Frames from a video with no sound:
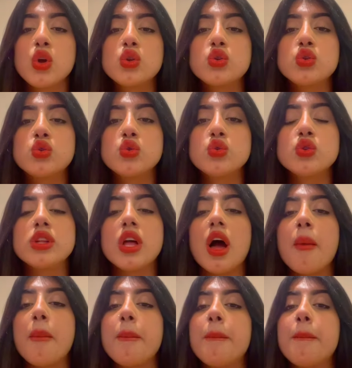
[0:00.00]
to
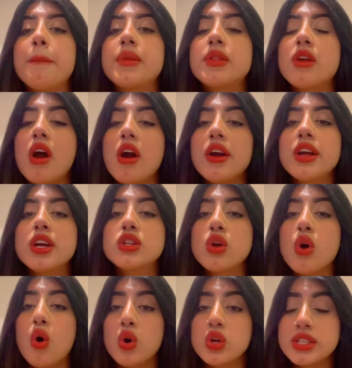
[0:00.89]
the target
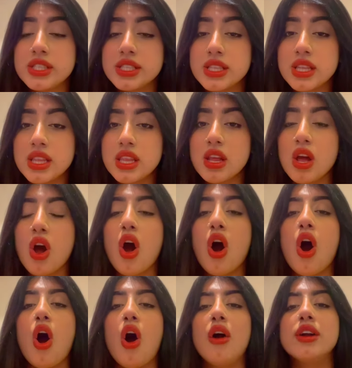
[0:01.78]
audience
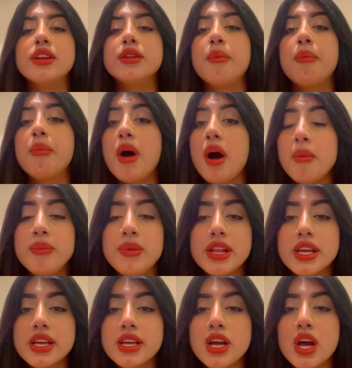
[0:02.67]
or the
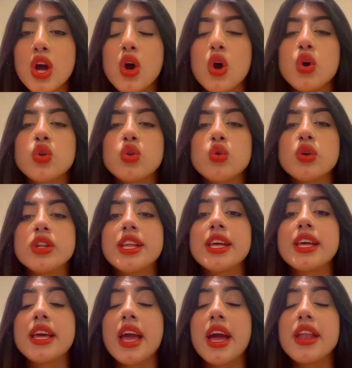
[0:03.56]
public, so they
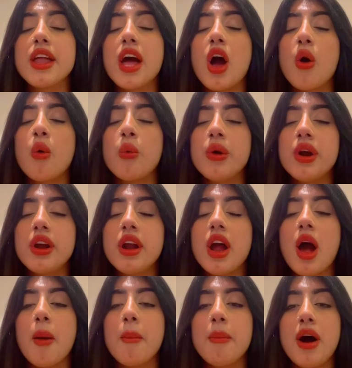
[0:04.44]
can aware
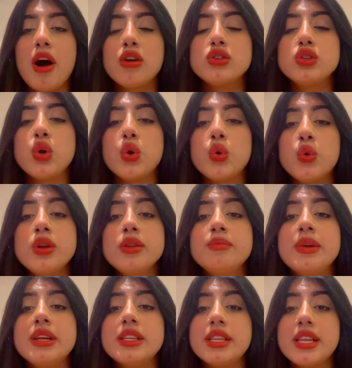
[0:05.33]
about the road
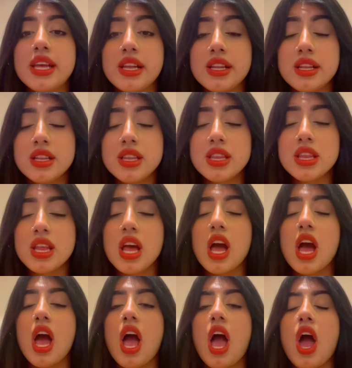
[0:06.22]
maintenance
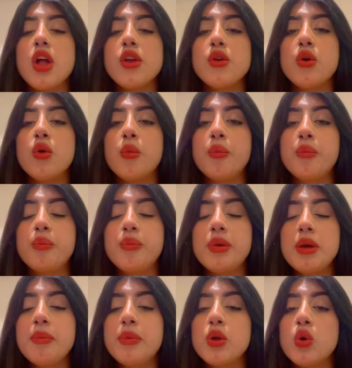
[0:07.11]
and
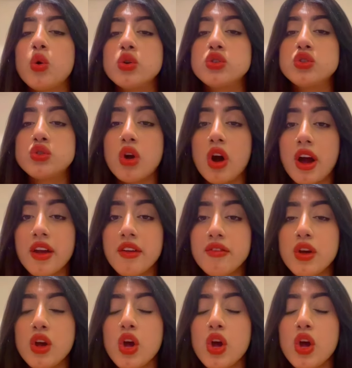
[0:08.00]
people who drive,